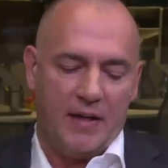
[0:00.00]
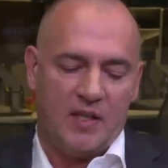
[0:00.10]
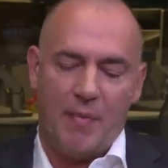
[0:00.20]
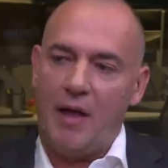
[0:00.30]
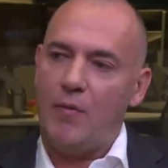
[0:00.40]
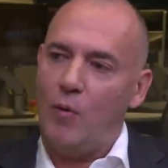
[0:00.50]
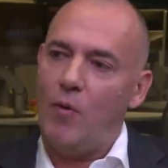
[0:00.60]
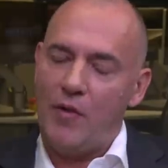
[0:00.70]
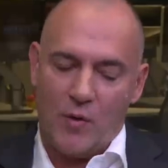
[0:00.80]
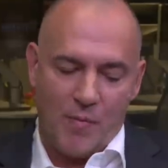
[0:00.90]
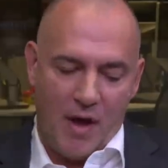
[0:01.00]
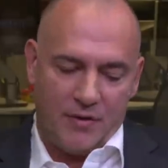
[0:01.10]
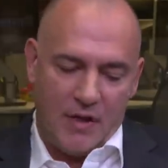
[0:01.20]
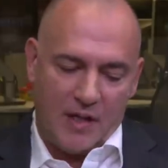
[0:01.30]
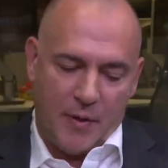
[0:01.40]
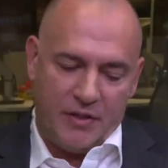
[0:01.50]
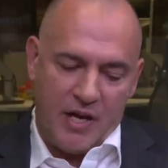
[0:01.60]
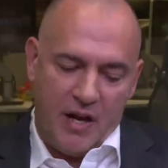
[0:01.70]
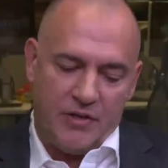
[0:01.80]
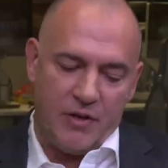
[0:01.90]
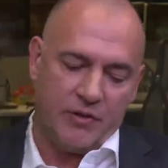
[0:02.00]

we'll it's, uh, well, I think we're about to, that's about to change.